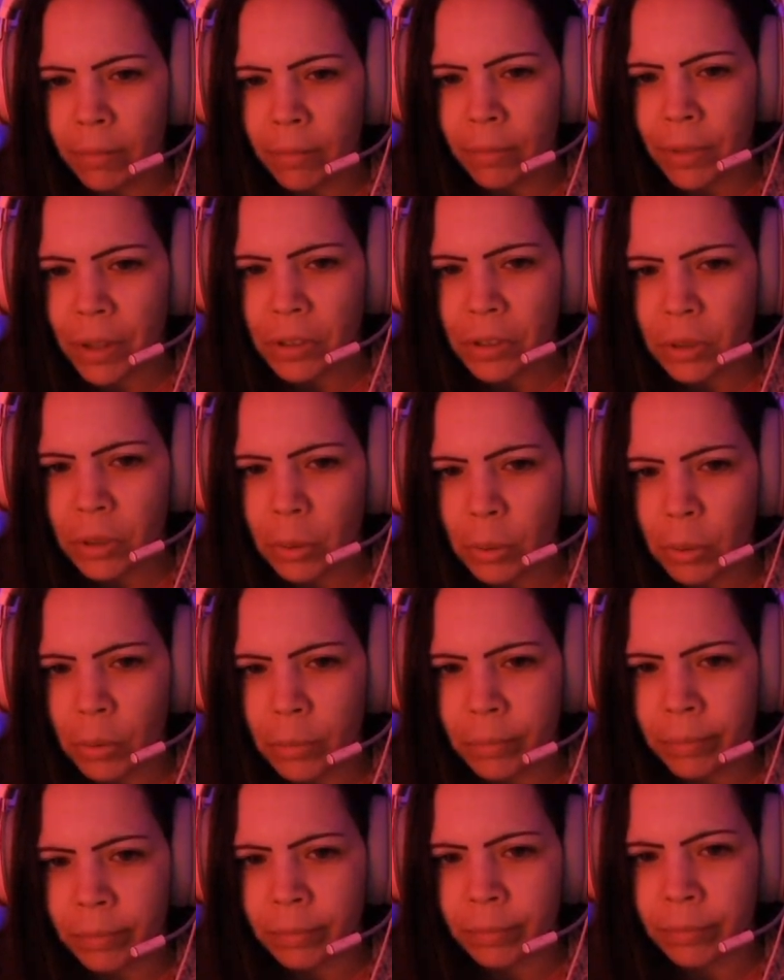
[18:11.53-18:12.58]
That's cool.
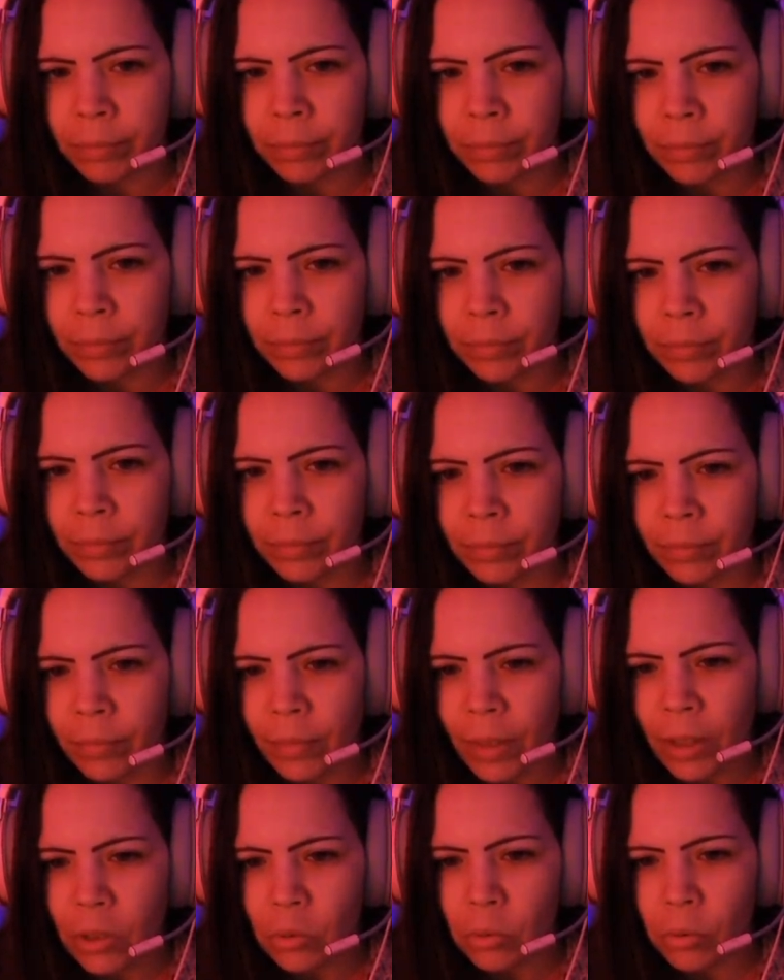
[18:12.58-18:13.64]

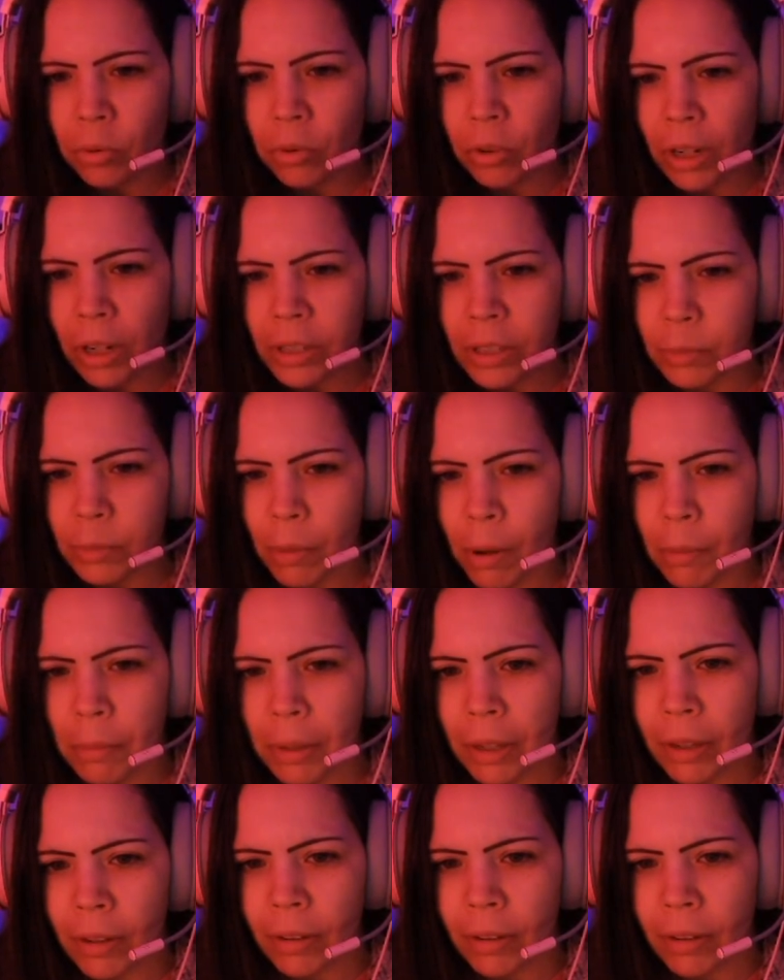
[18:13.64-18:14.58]
That's real nice, mommy.